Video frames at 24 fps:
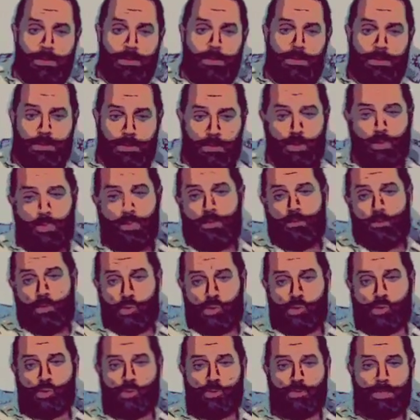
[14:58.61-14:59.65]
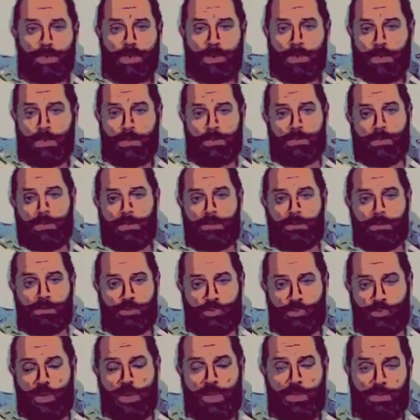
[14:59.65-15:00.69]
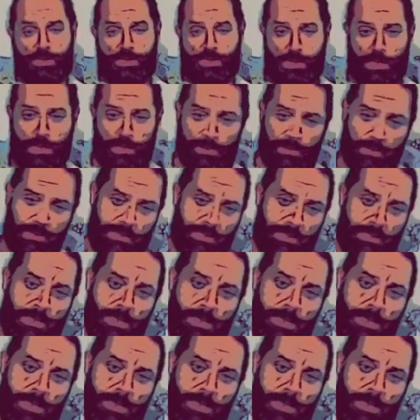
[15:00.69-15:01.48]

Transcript: is universal because it transcends